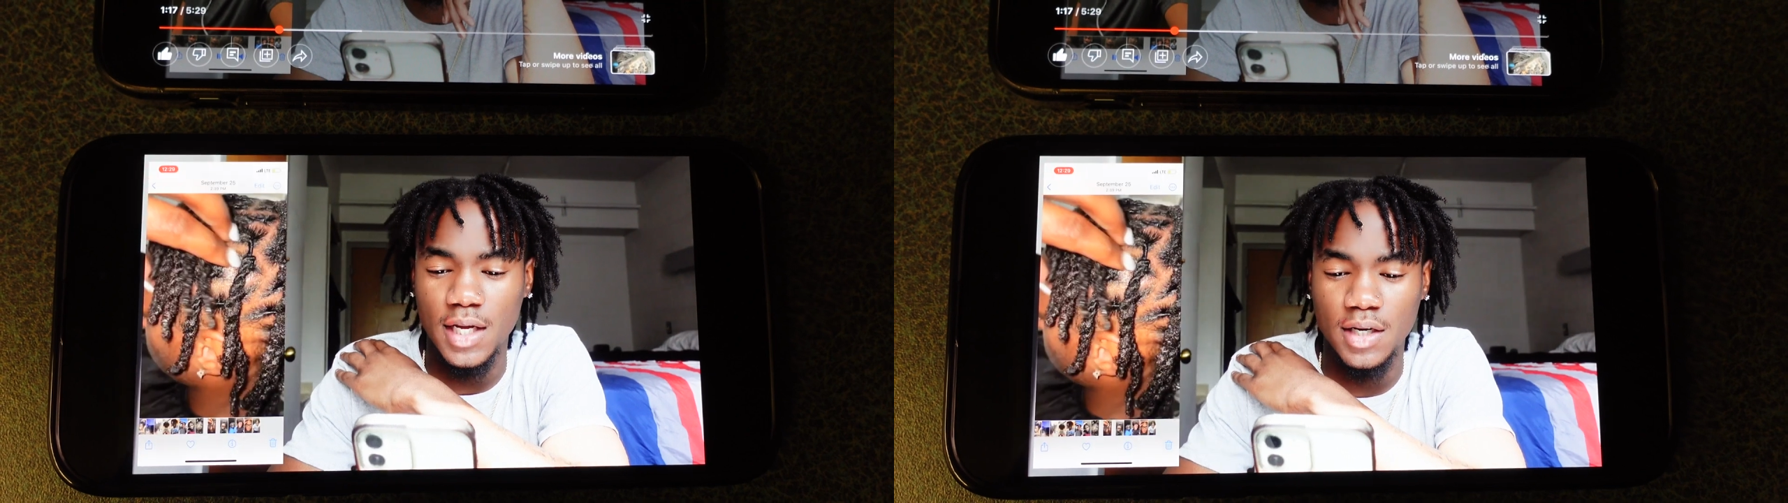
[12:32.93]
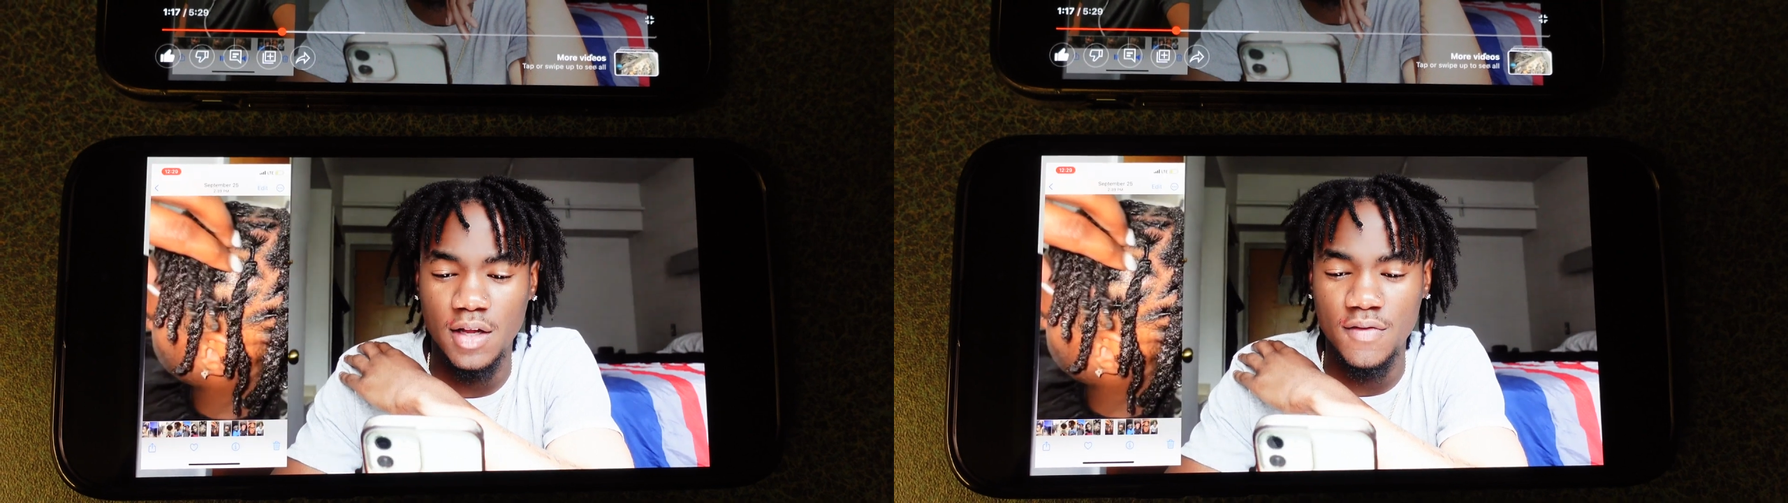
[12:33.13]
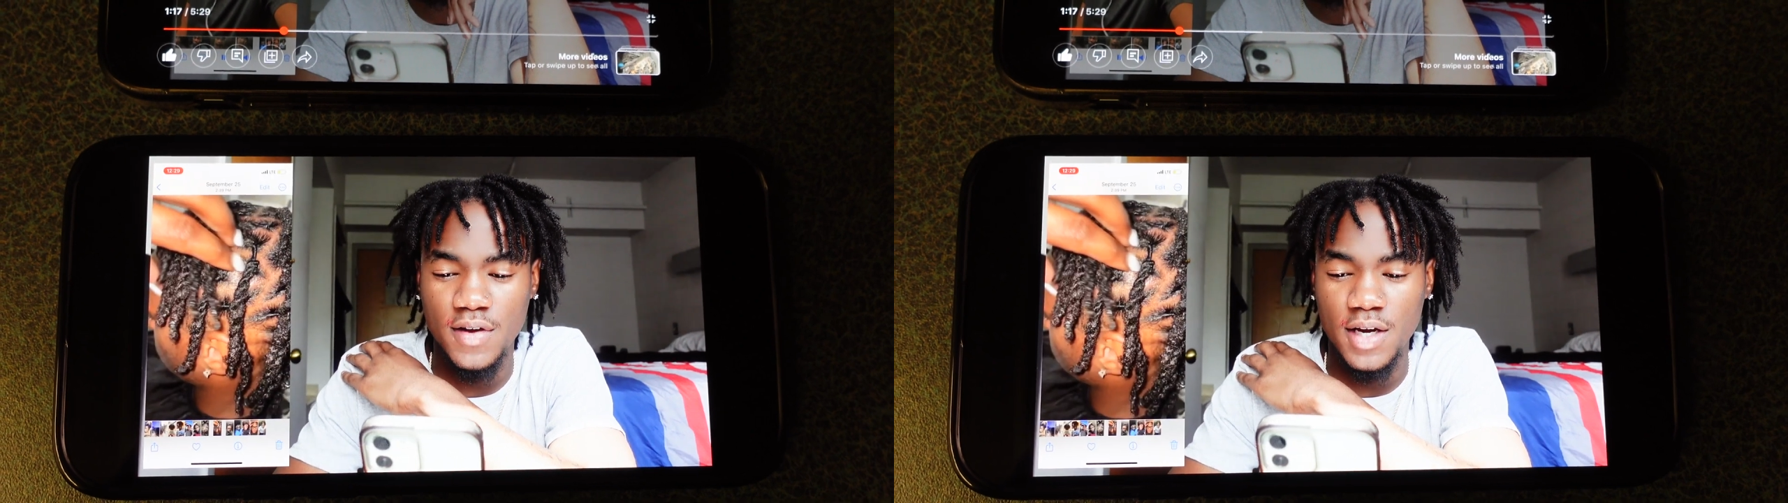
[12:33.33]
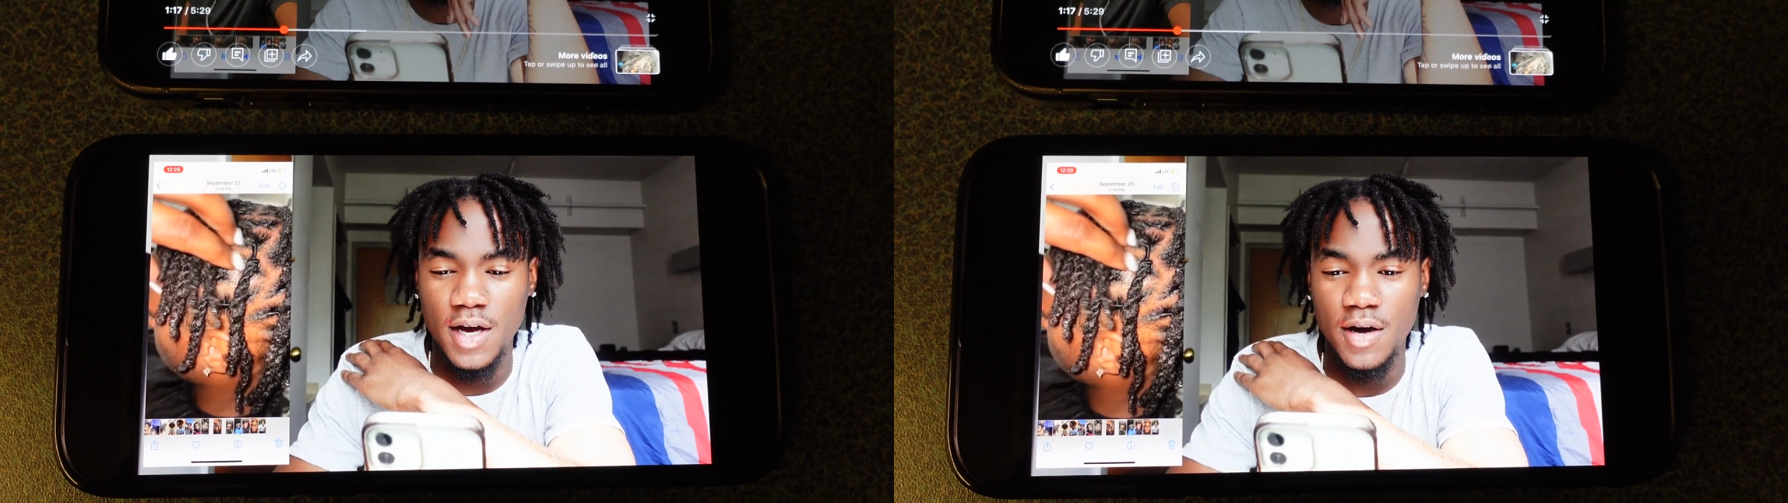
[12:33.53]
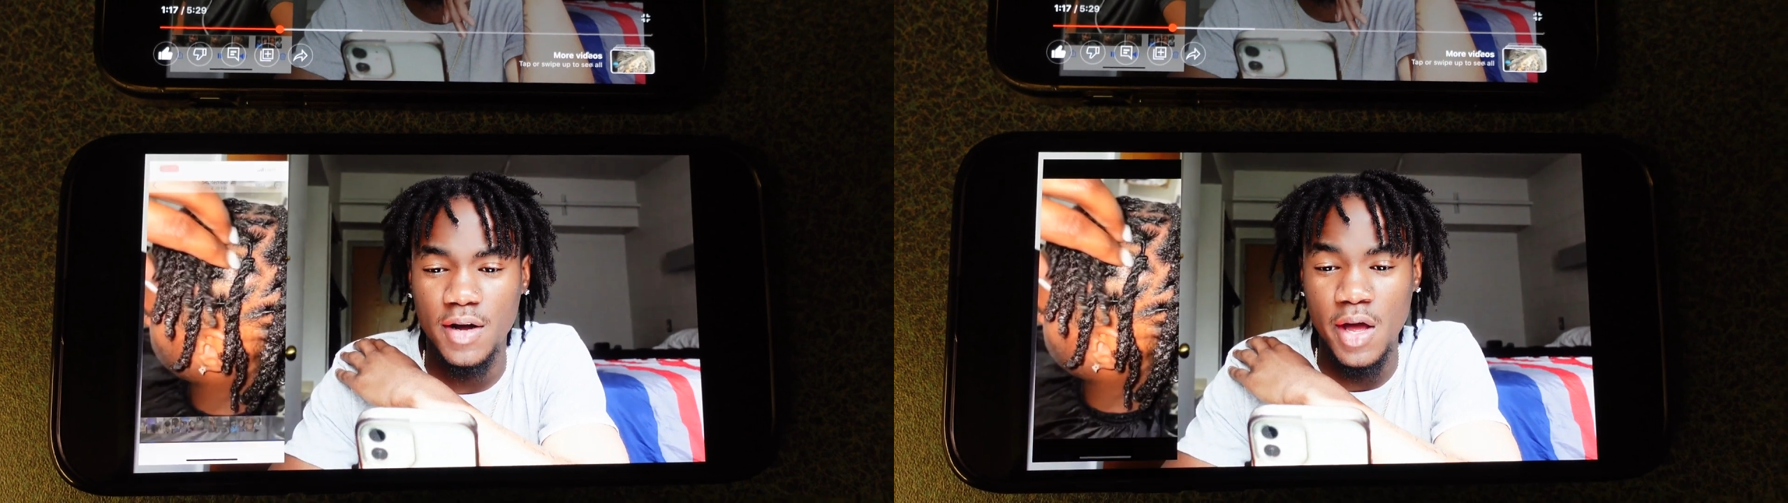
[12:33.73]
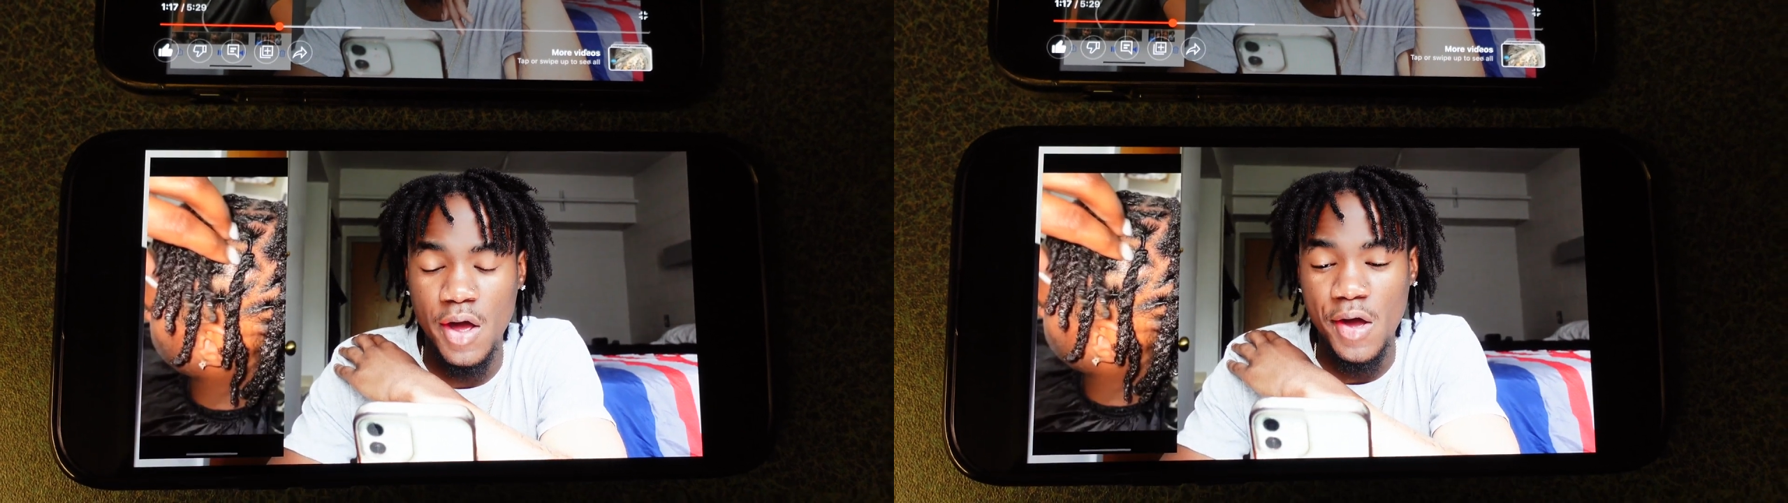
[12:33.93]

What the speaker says: like another video.